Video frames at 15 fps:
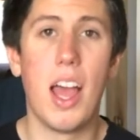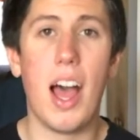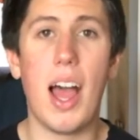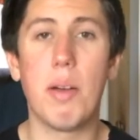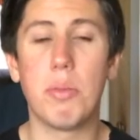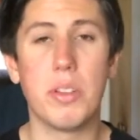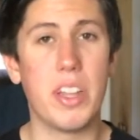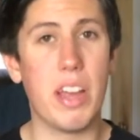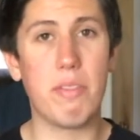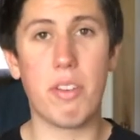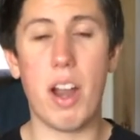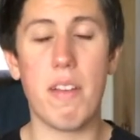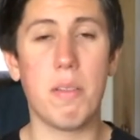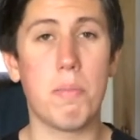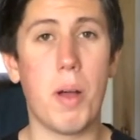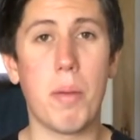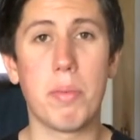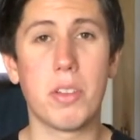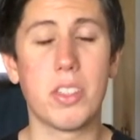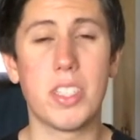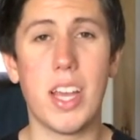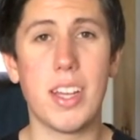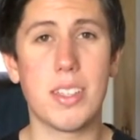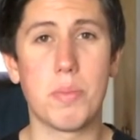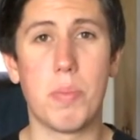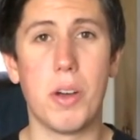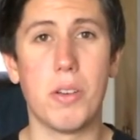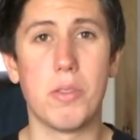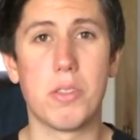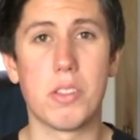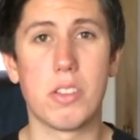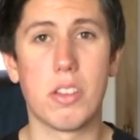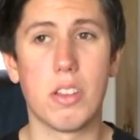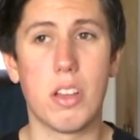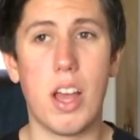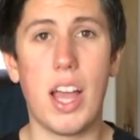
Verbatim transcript: I will never have a popular text post.